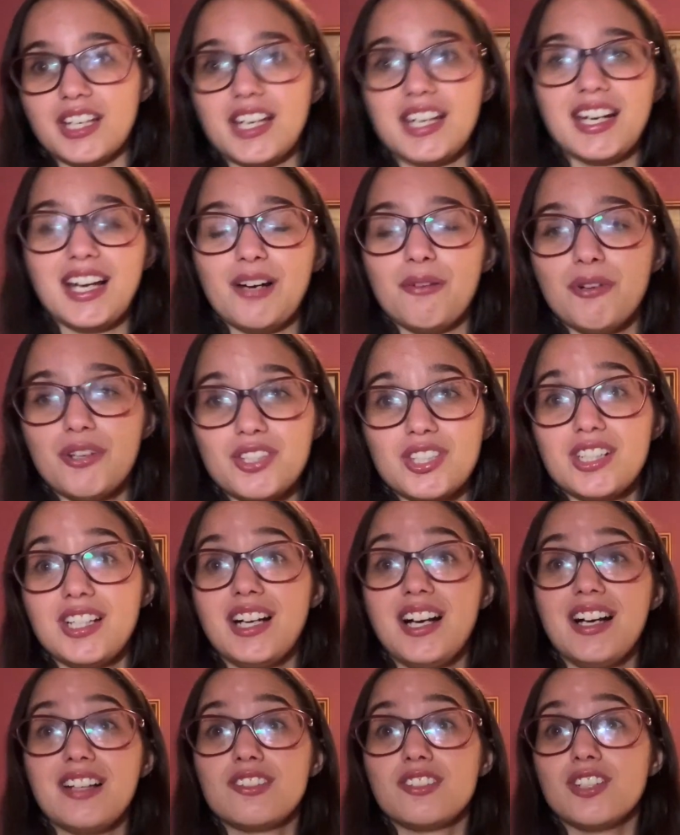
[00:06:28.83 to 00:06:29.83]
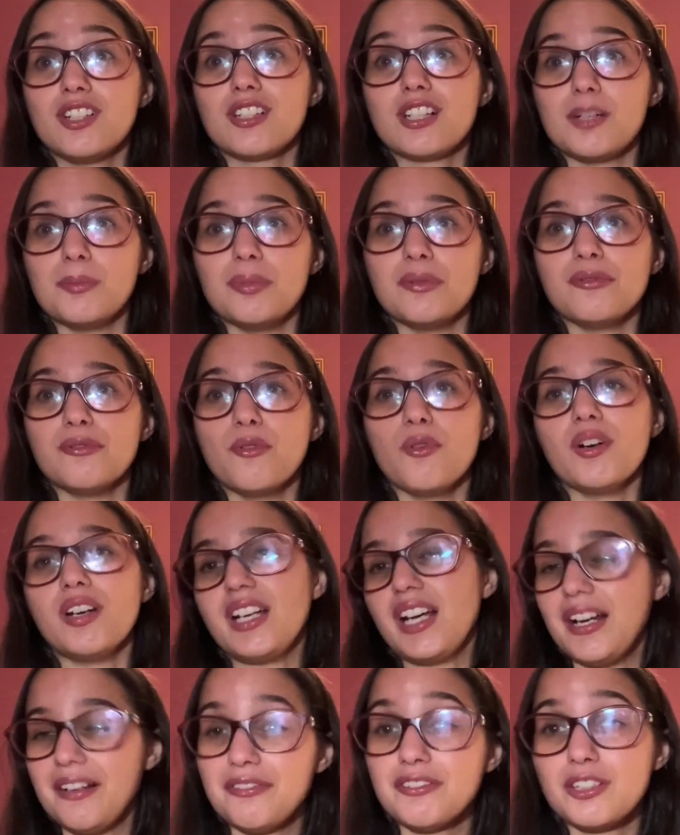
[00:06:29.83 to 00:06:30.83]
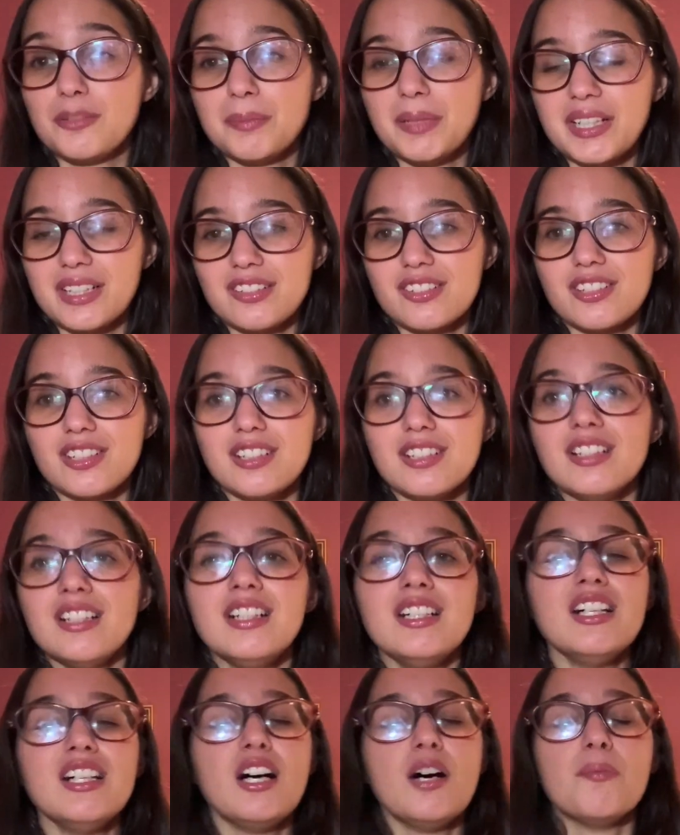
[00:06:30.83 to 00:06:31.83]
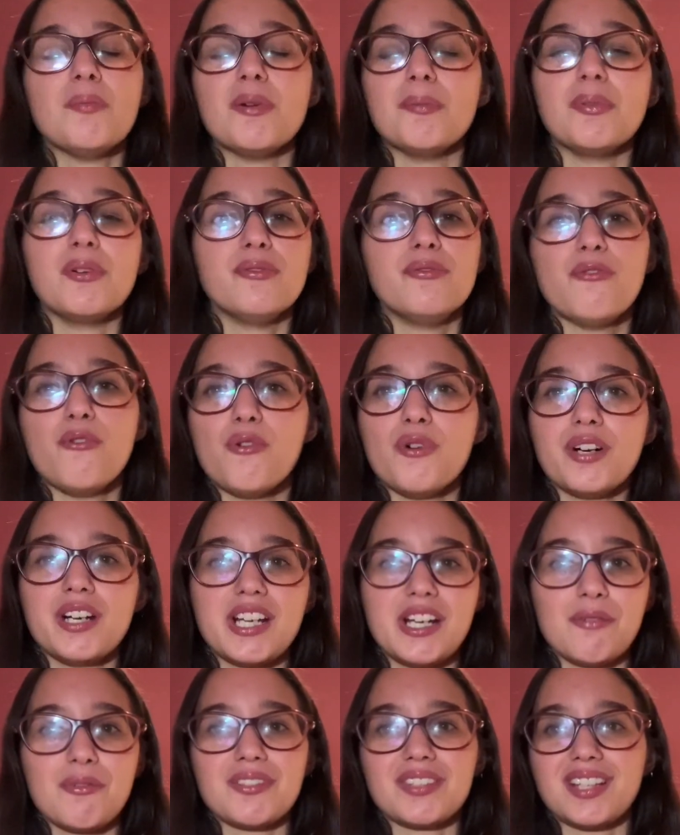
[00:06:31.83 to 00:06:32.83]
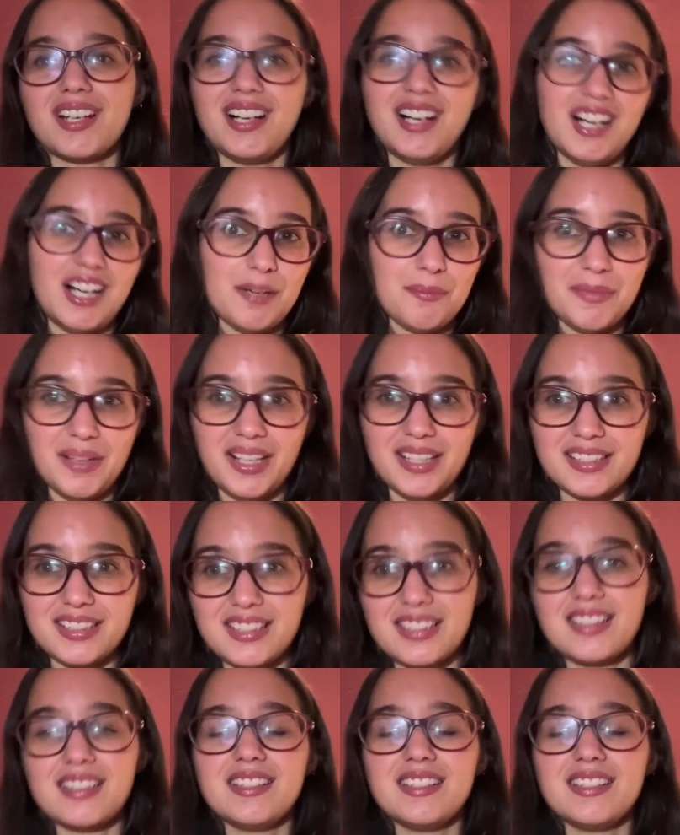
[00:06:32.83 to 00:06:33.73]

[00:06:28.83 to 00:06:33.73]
And I wish I took a before and after picture, but before it was a hot mess.